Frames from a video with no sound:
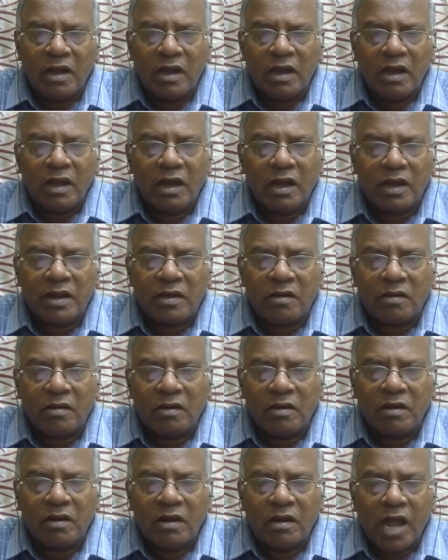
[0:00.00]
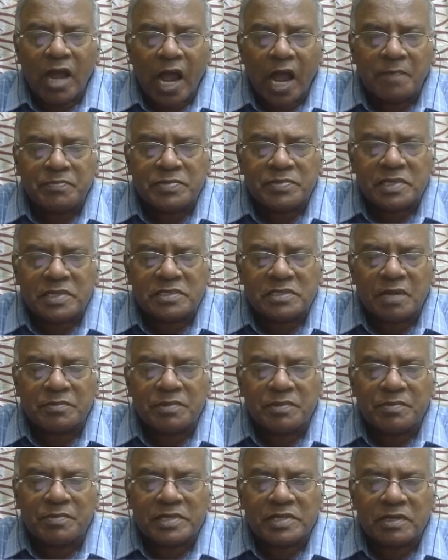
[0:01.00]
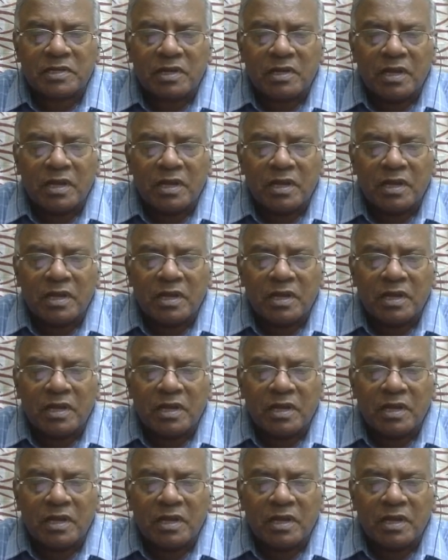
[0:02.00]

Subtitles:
absence of the measure.